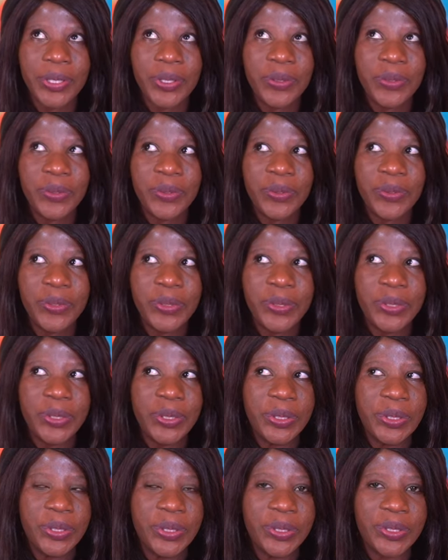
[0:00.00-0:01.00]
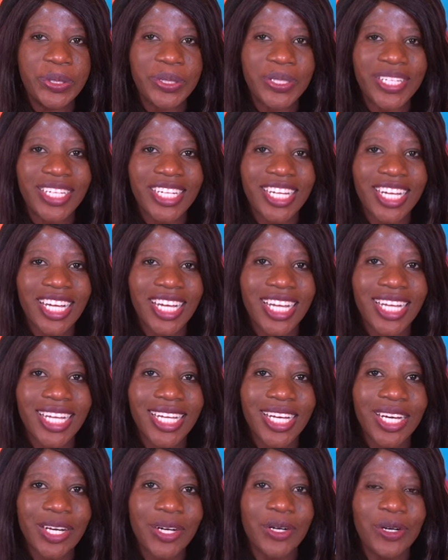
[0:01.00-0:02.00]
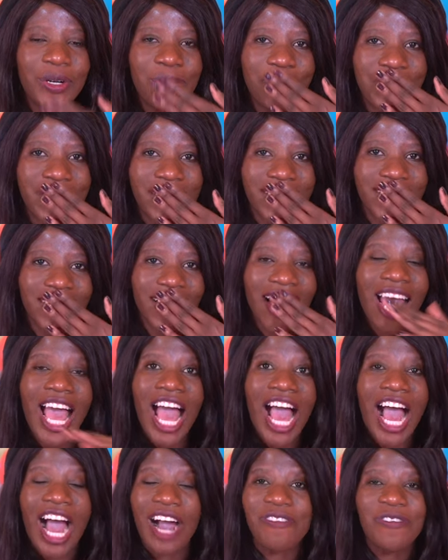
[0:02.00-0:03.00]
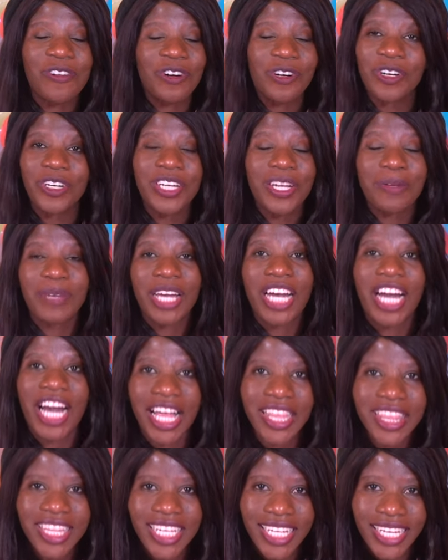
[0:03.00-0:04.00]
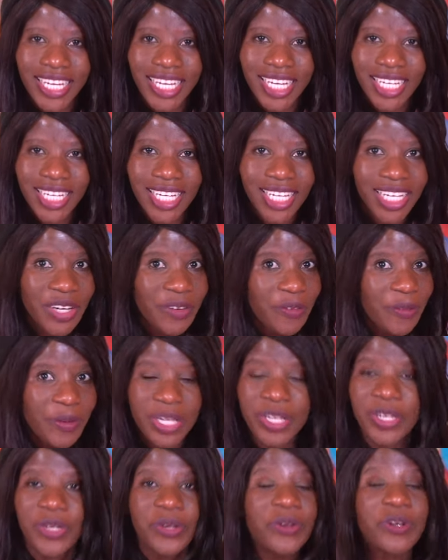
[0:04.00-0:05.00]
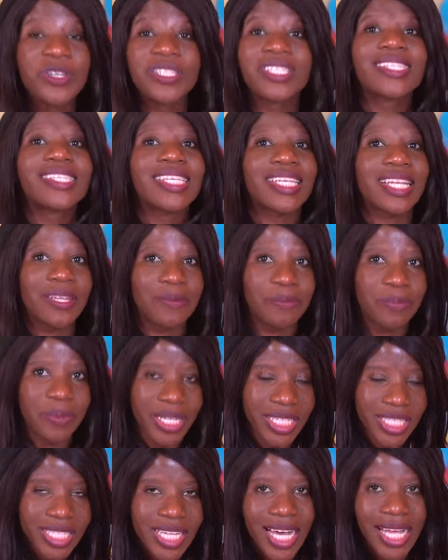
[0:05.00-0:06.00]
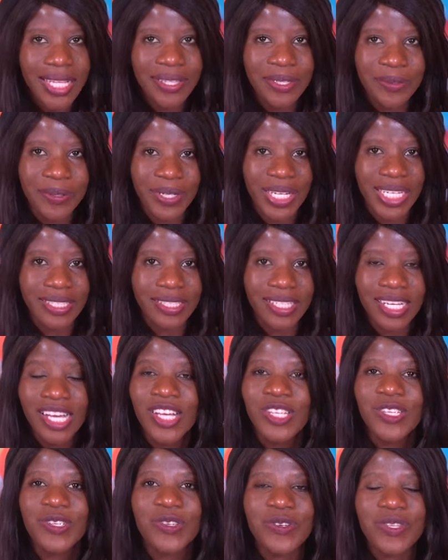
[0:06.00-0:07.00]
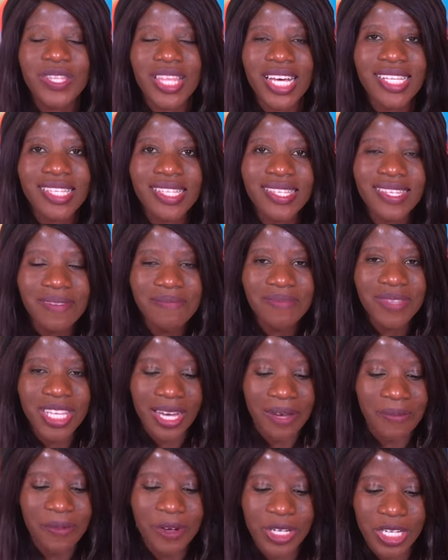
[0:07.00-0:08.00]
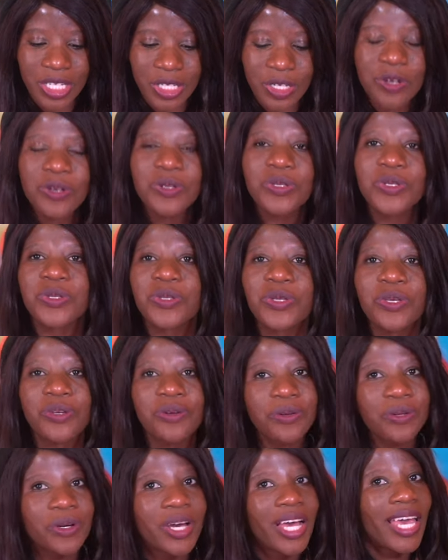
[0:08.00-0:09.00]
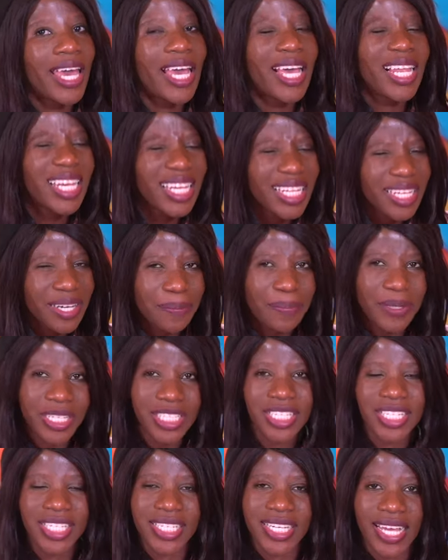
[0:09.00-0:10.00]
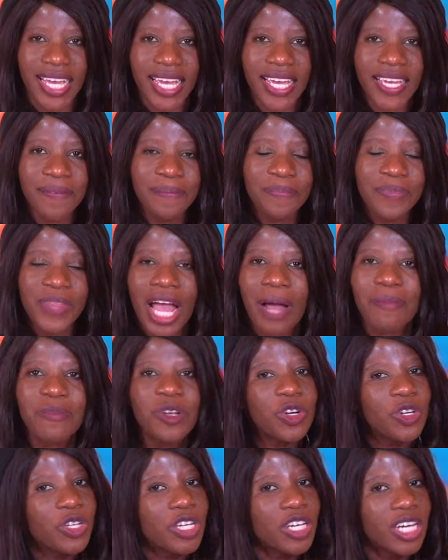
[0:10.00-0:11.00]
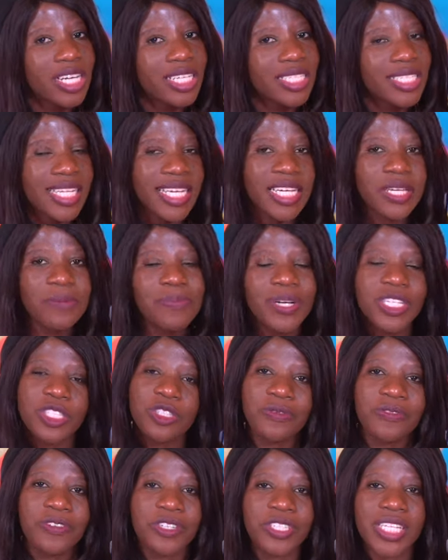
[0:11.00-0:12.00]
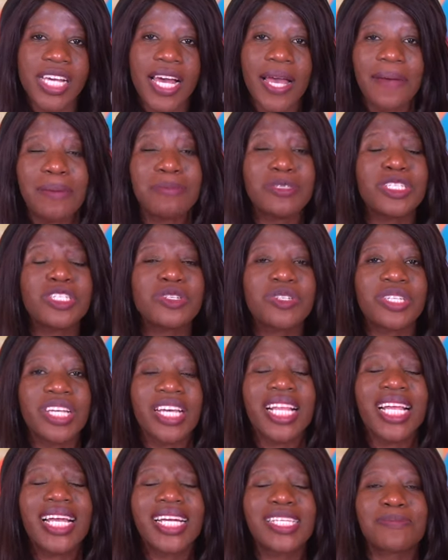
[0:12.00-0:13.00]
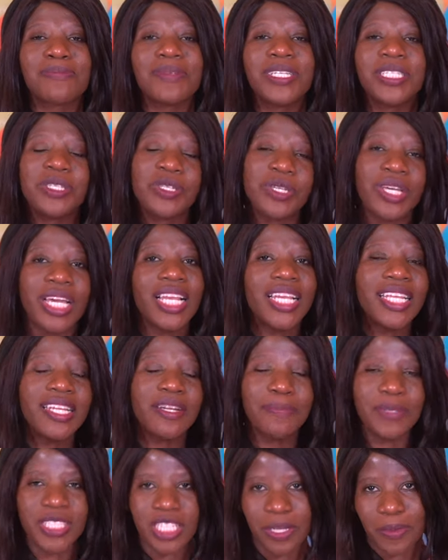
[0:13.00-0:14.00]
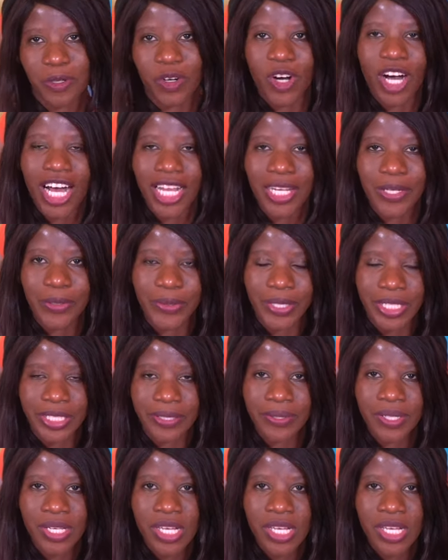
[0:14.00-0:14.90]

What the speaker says: Ooh. Oops, I forgot I'm a Catholic. We do not celebrate Halloween. So that's something I'm going to talk to you a little bit today. I'm not going to take much of your time. I'm just going to explain to you a little bit about Halloween.